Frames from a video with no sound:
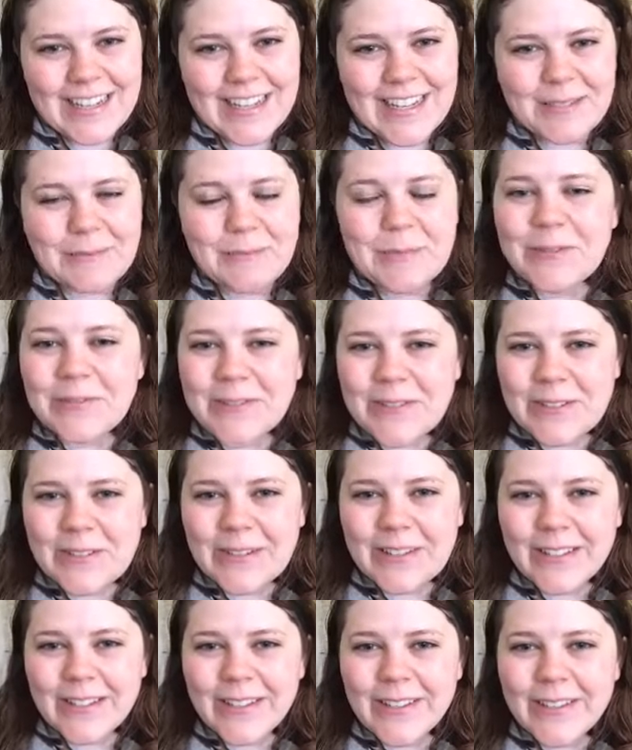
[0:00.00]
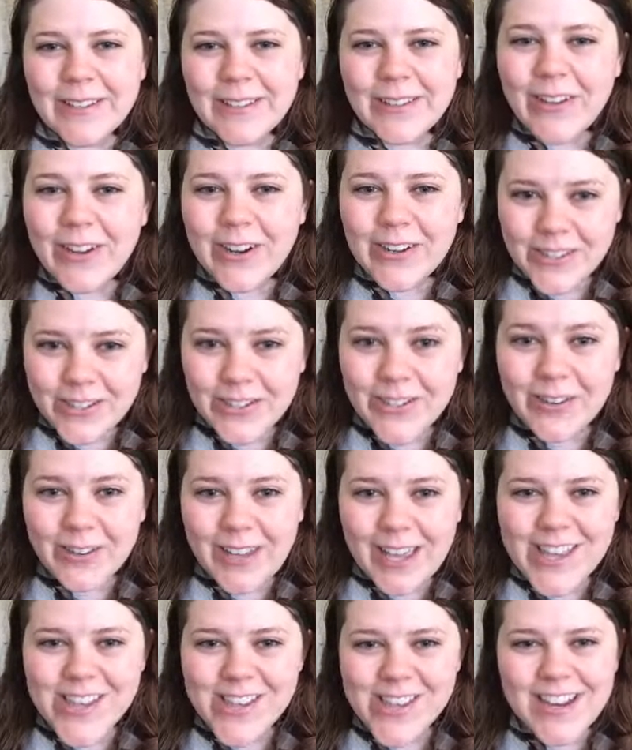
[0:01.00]
and he has moved to a larger
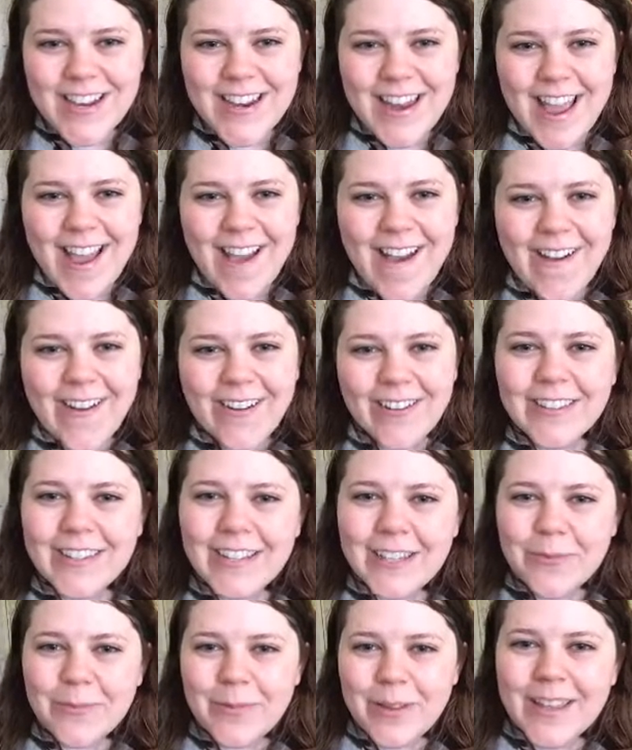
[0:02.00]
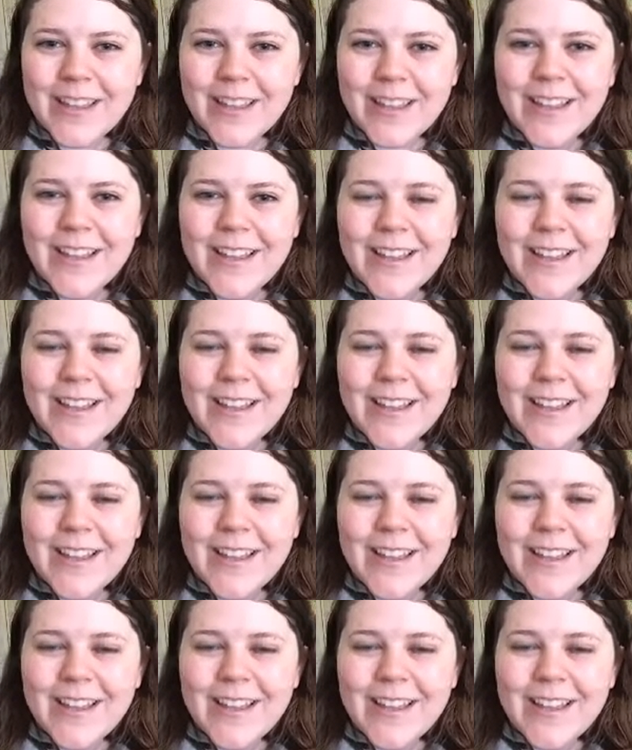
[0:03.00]
location now, a little bit